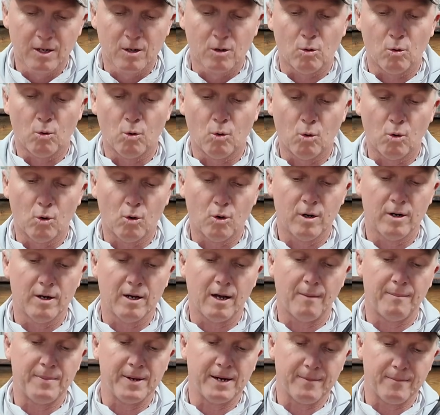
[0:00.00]
or
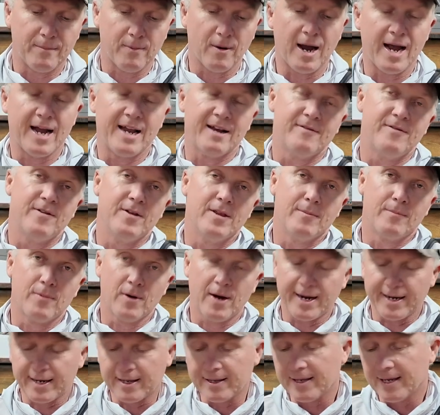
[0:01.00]
a bit of braid for the
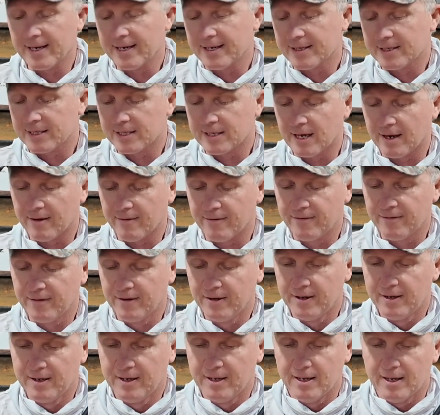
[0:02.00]
braid and leader stuff.
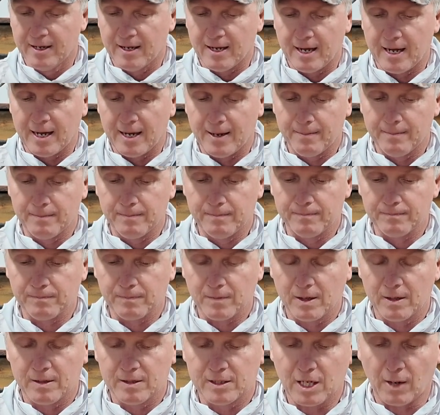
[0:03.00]

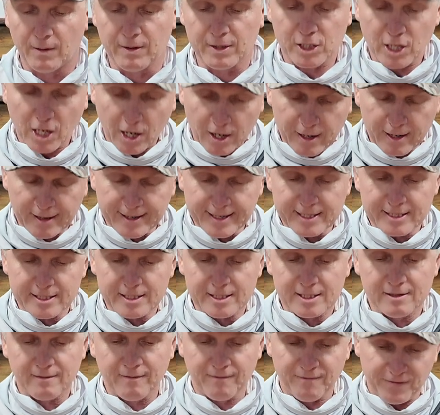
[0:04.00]
So in total
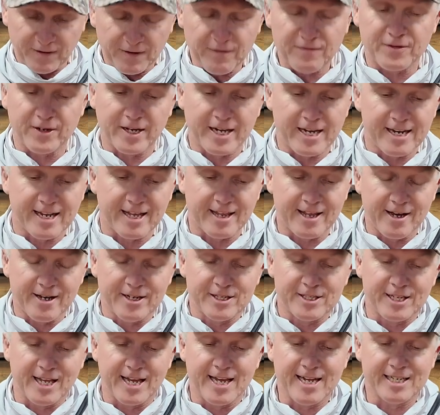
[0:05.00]
there's 15 of
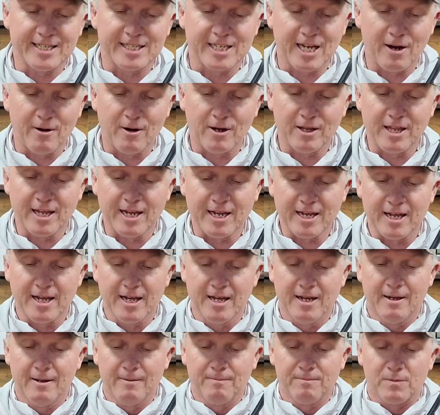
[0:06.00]
those there. So I think
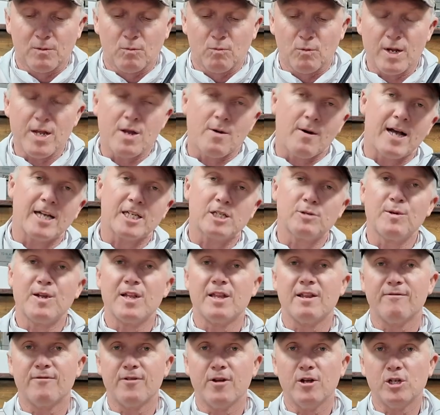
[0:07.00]
when you ask me
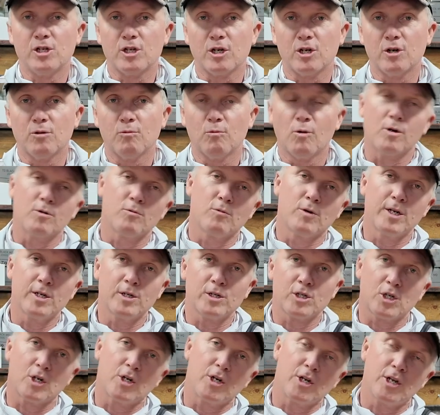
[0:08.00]
in the future, what
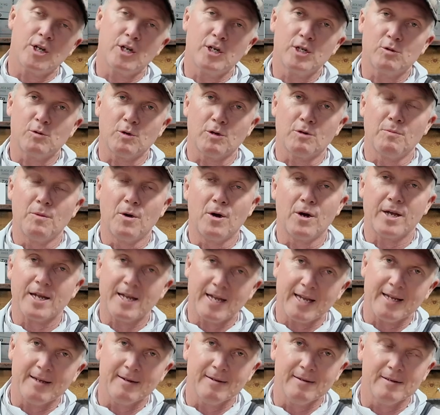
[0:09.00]
reel should I use with my
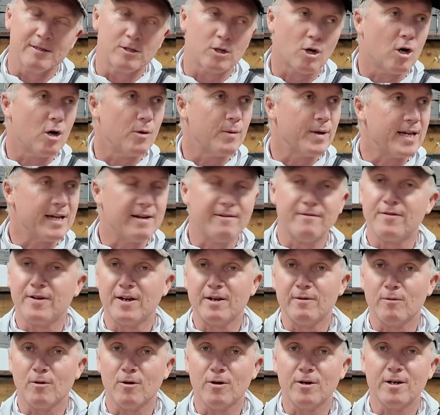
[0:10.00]
Daiwa
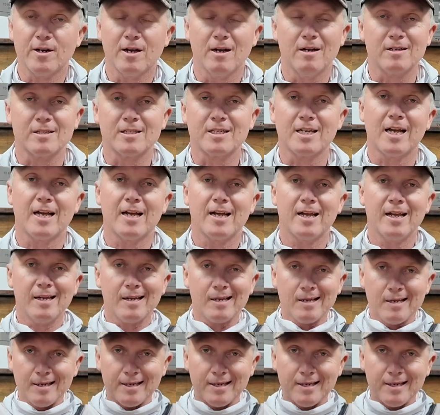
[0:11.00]
in-feet rod, I'll say